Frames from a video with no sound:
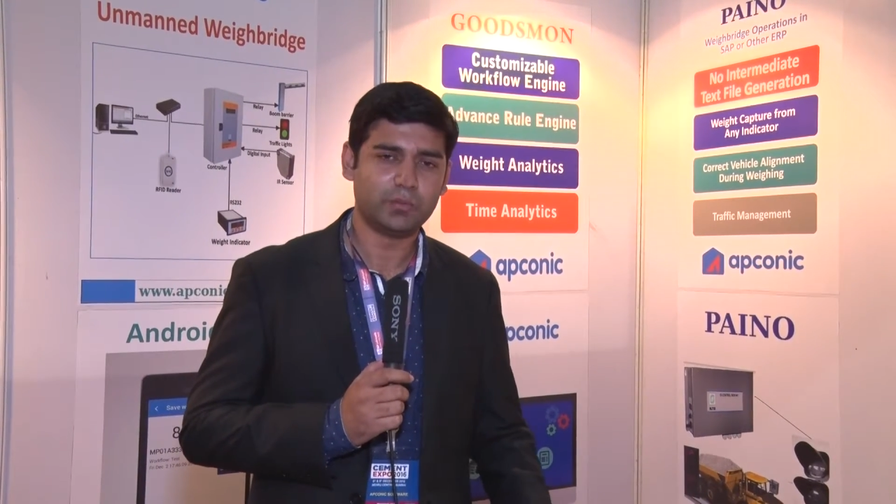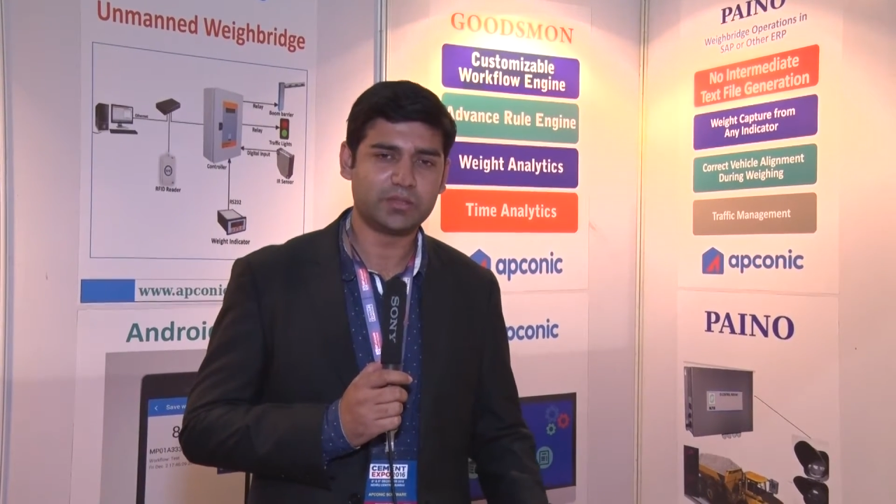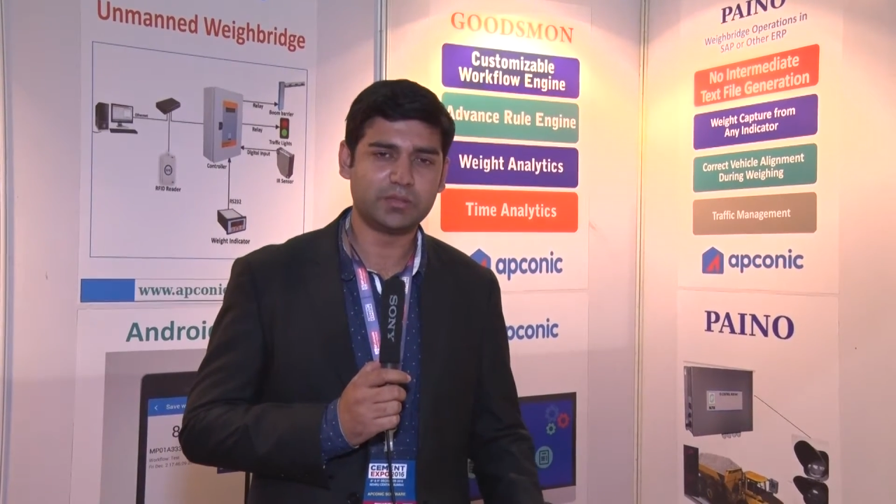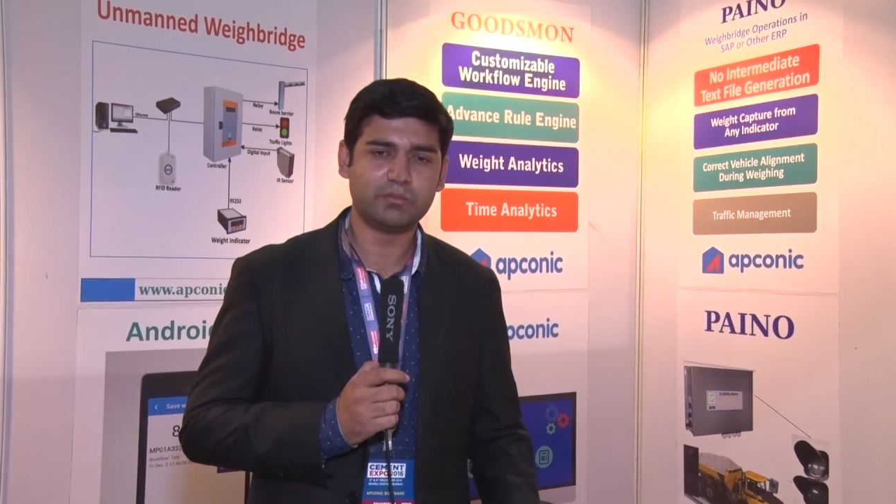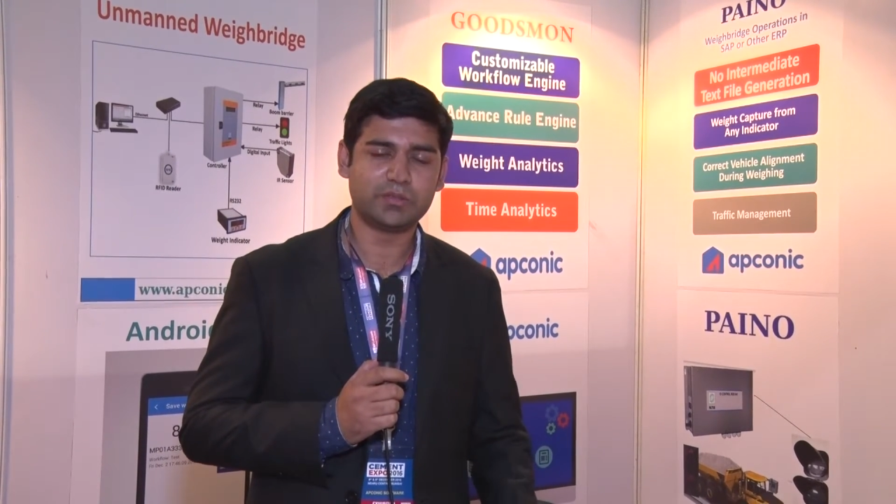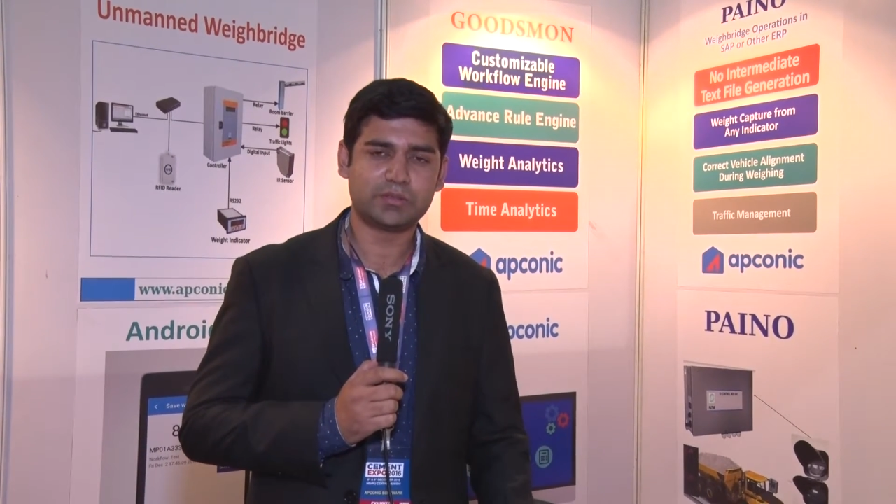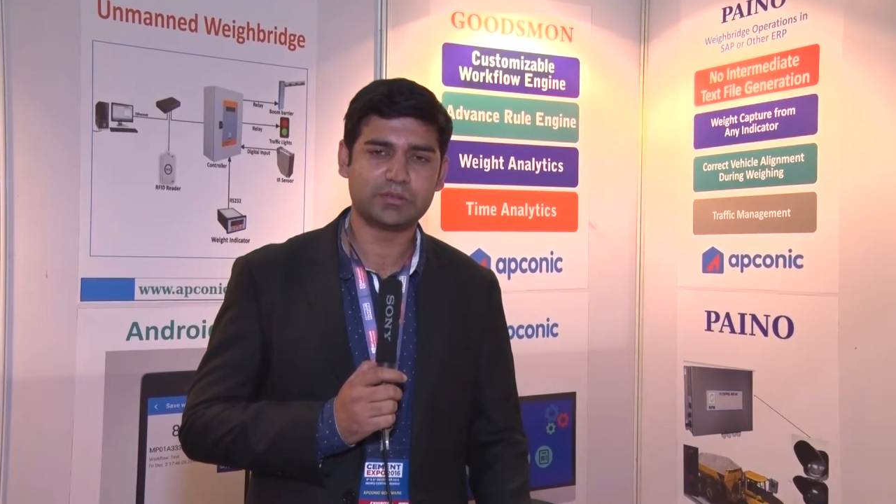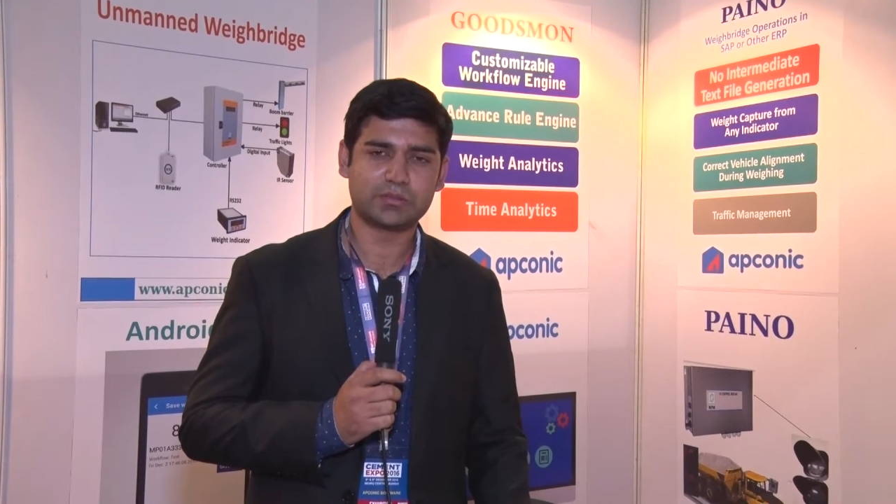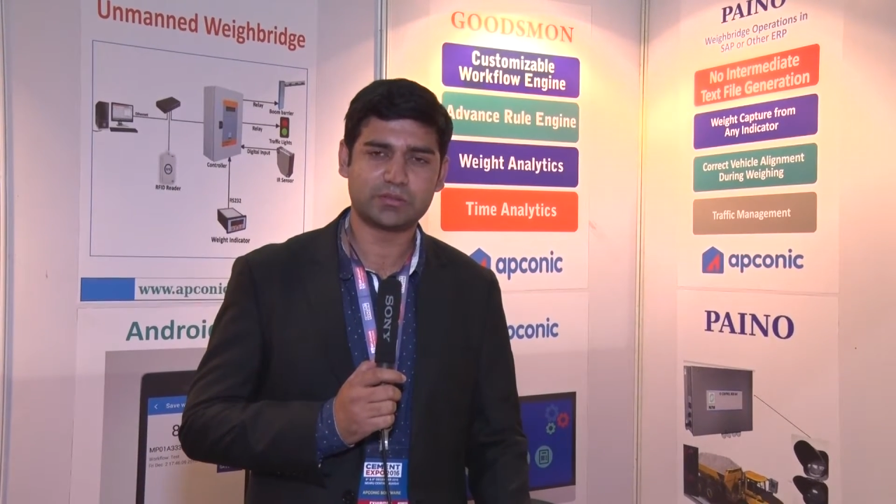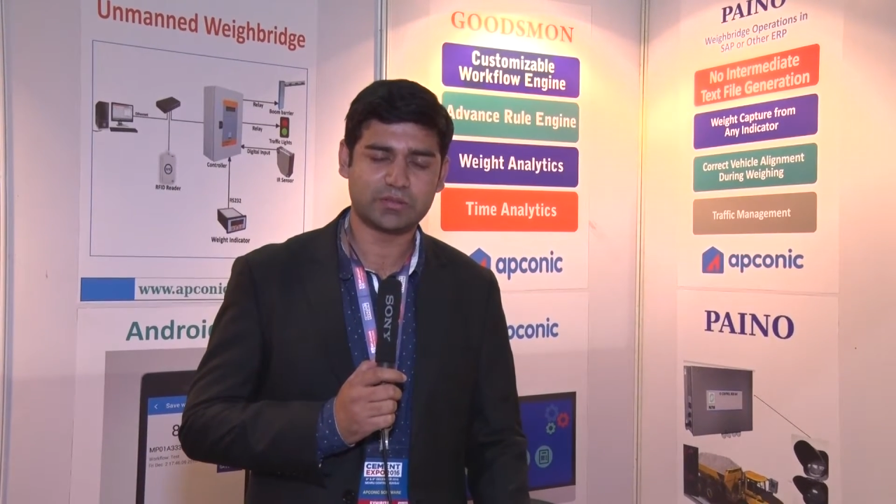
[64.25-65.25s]
within
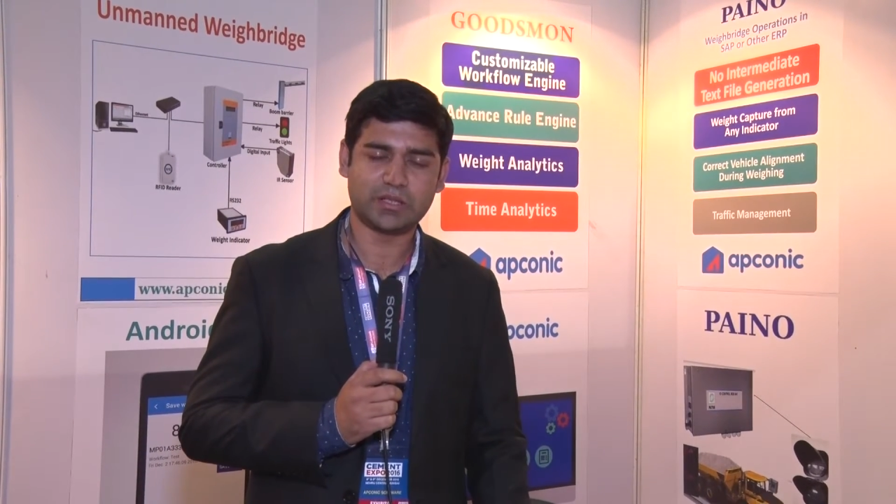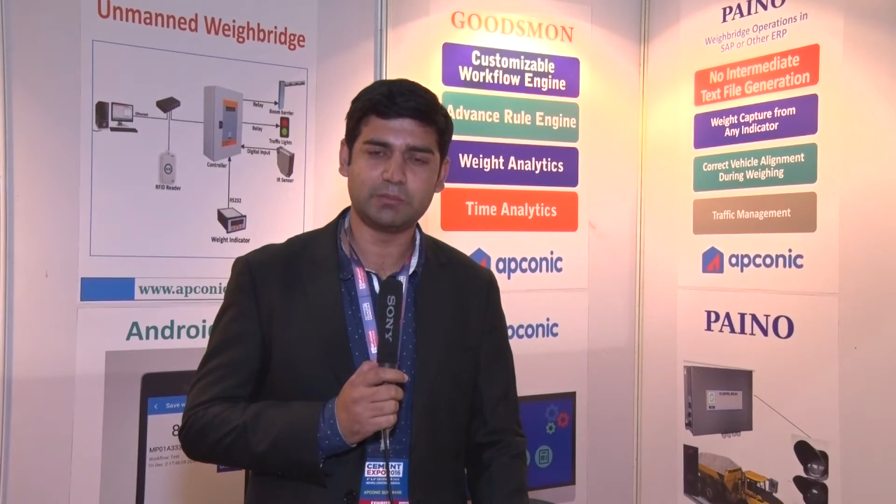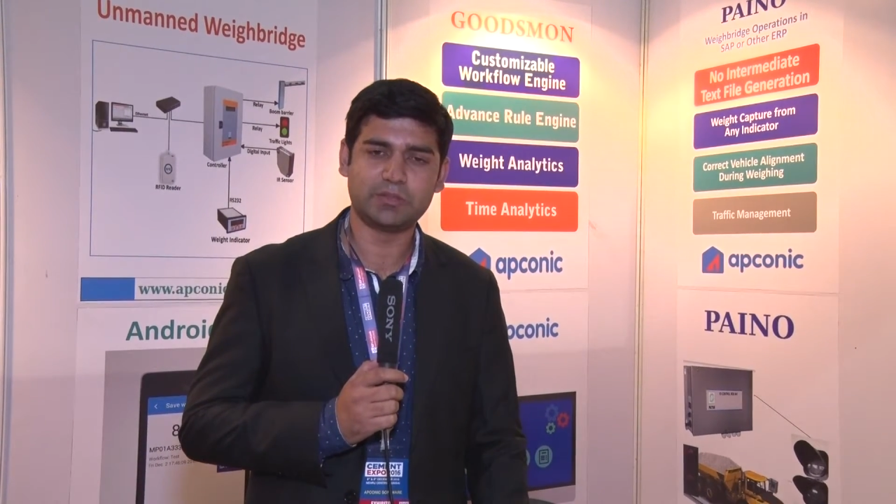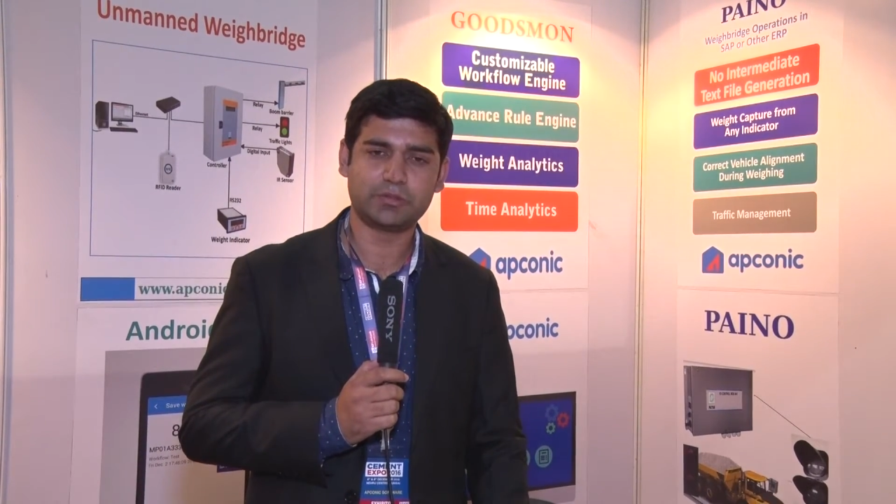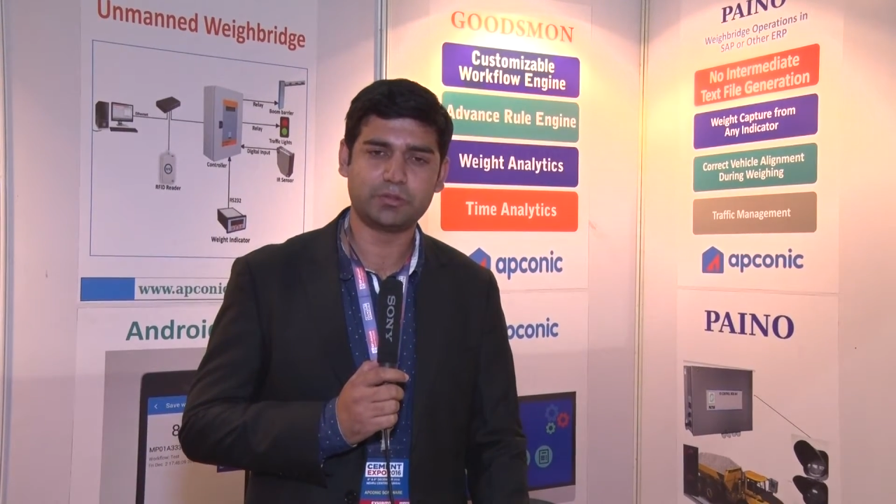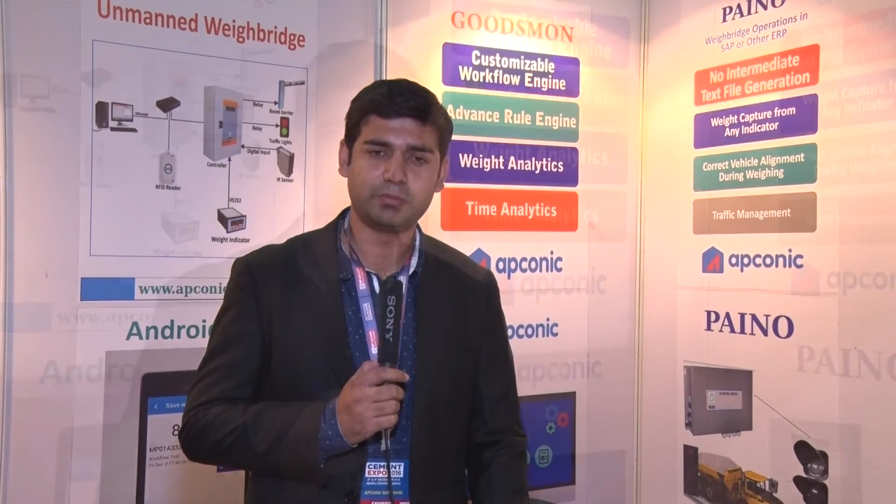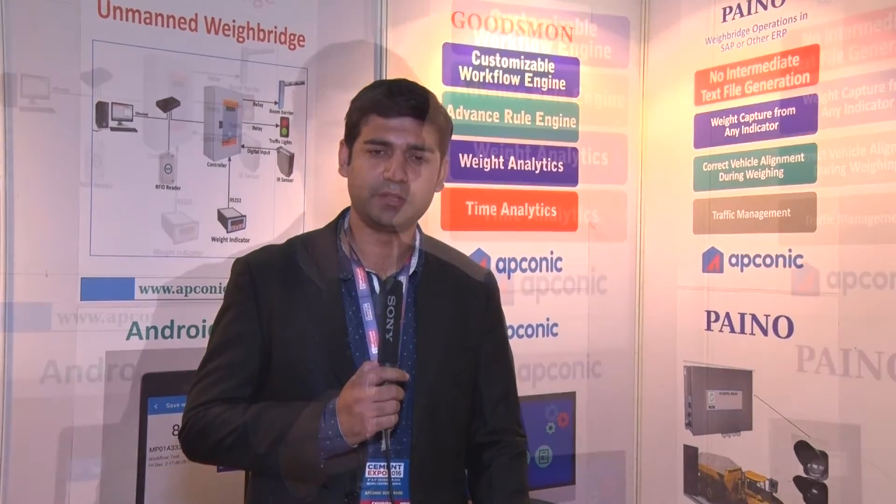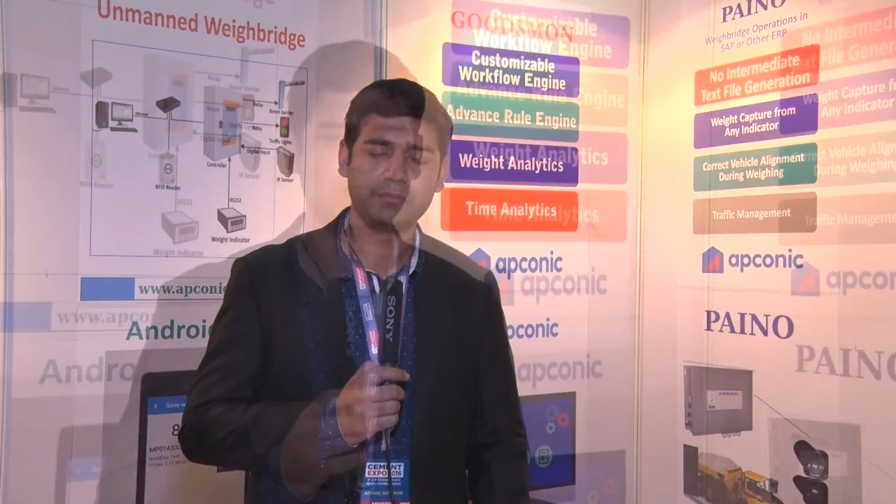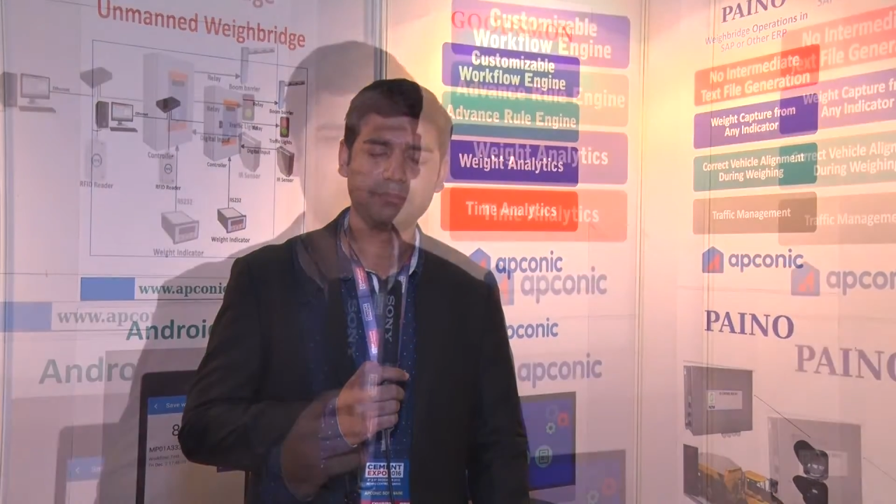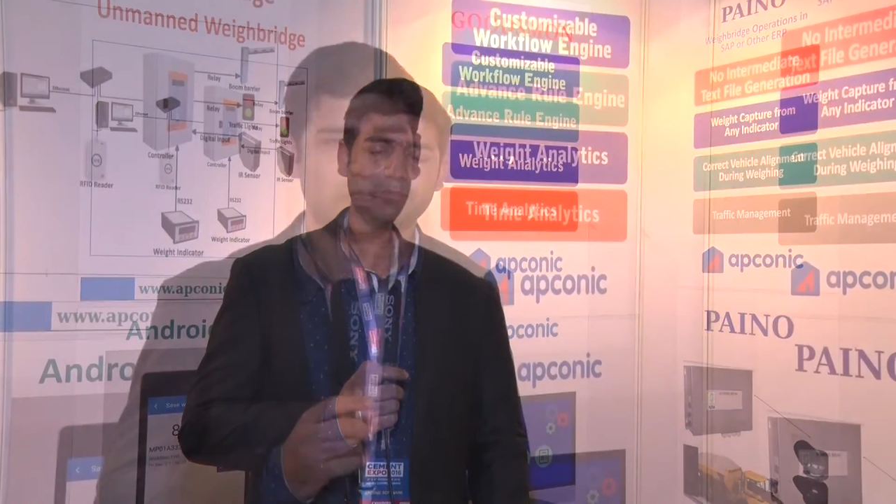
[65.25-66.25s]
which time it should be.